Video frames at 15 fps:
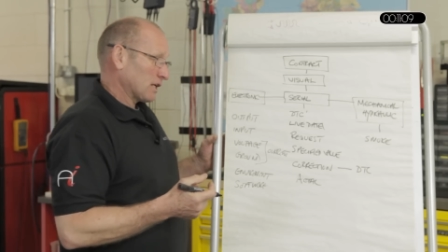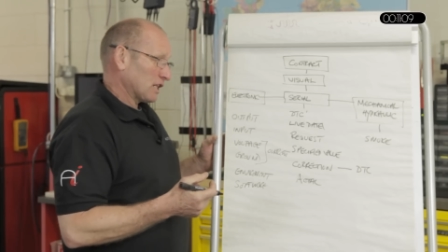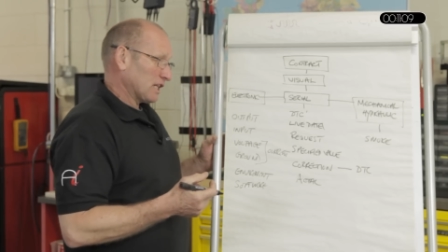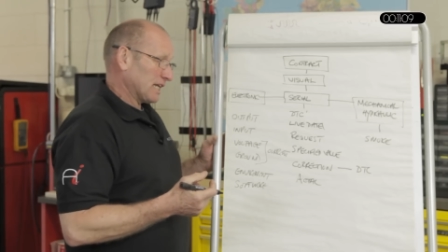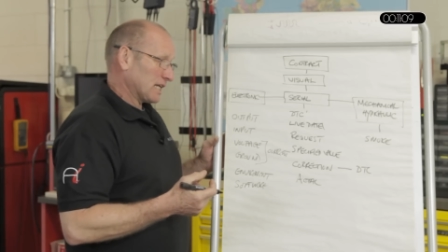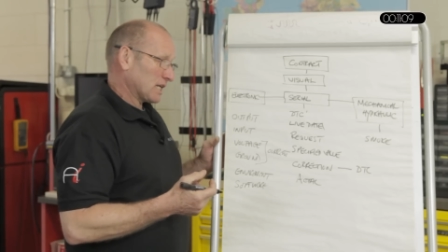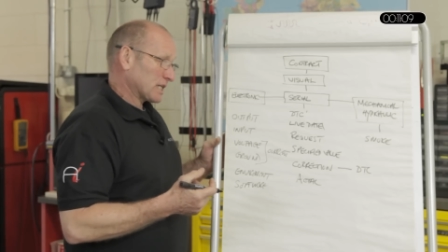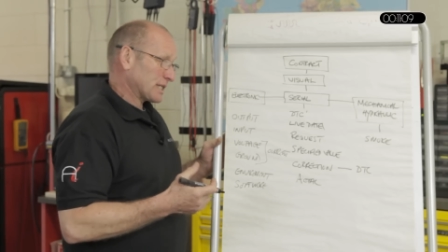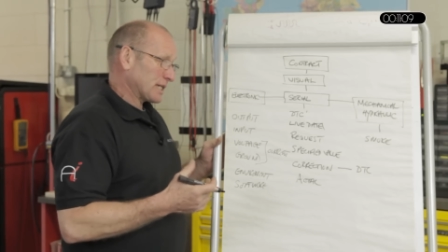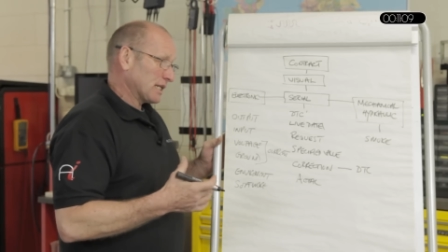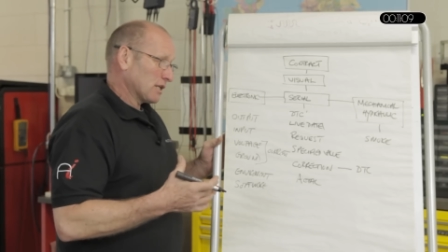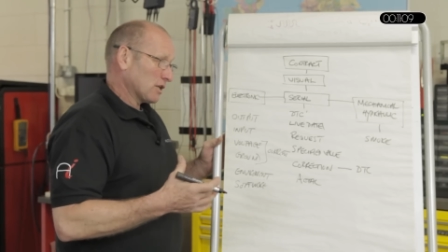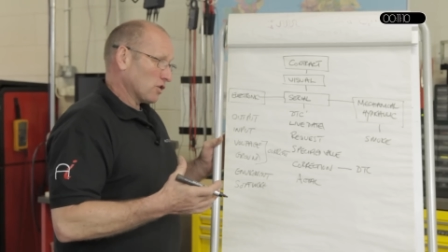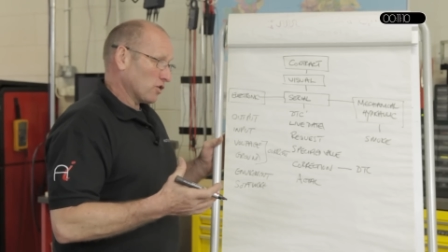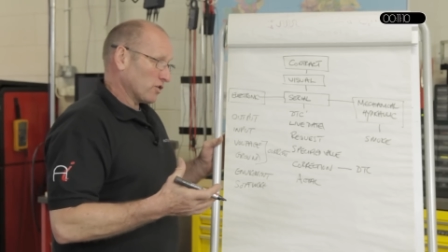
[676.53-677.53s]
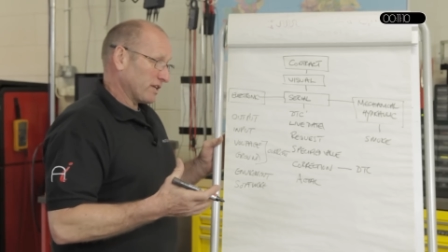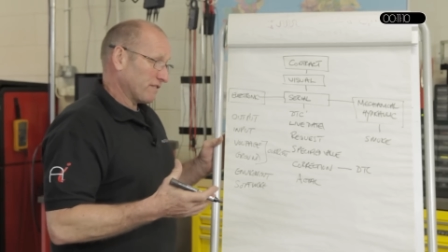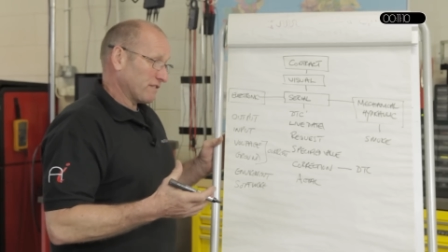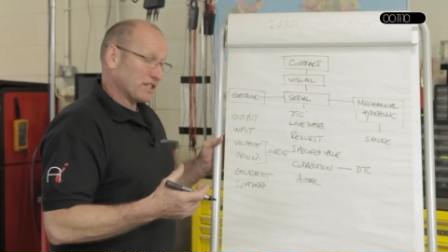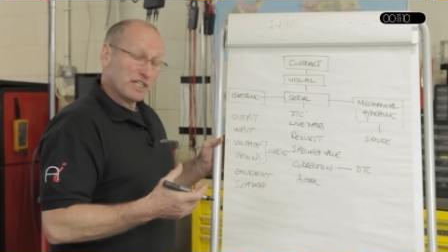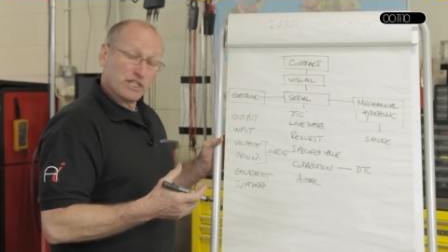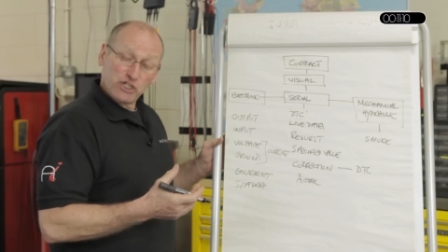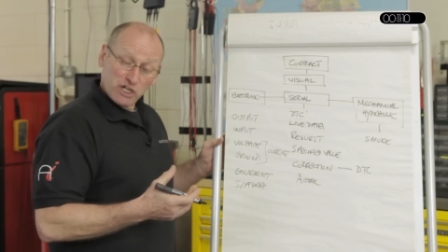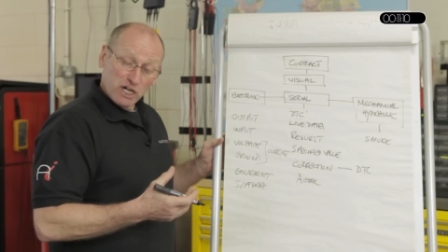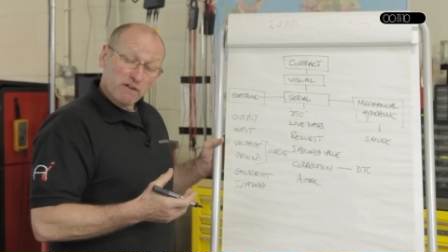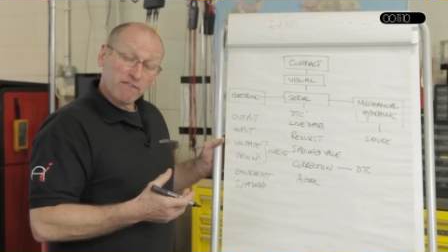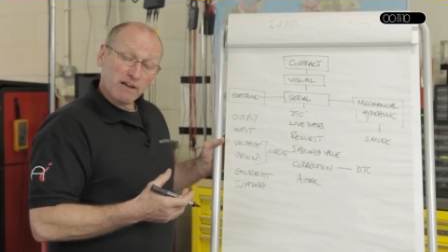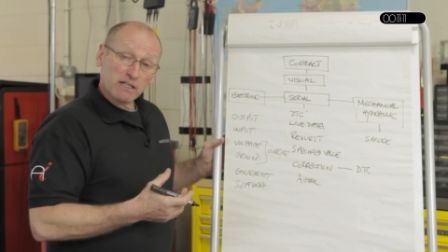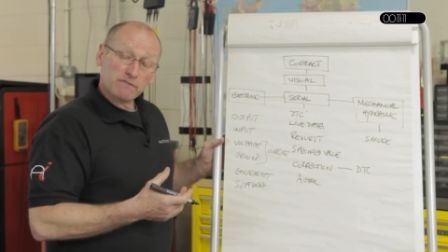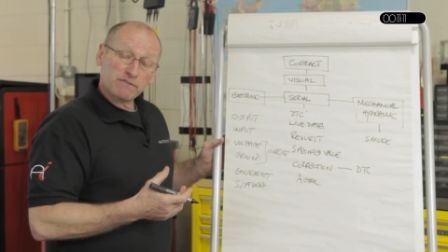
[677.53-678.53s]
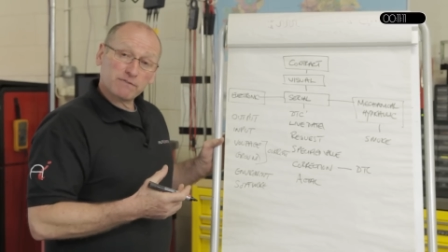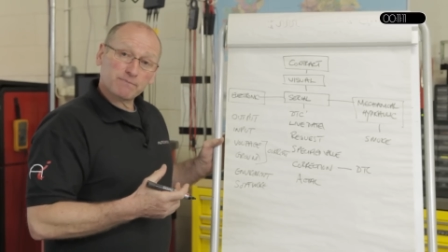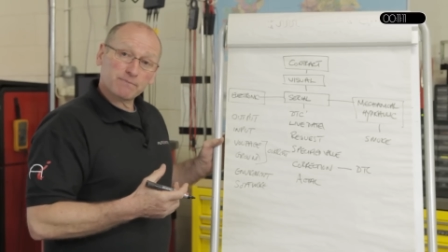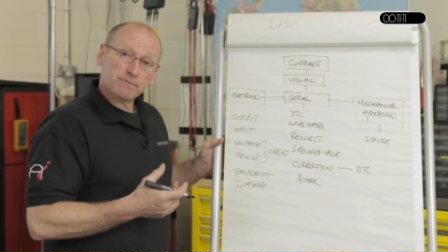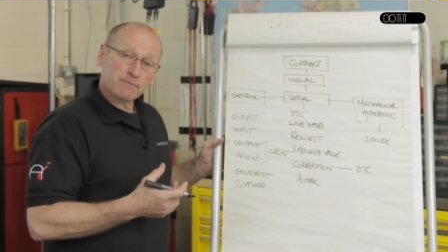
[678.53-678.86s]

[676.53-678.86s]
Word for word: leaks, or even the EGR valve,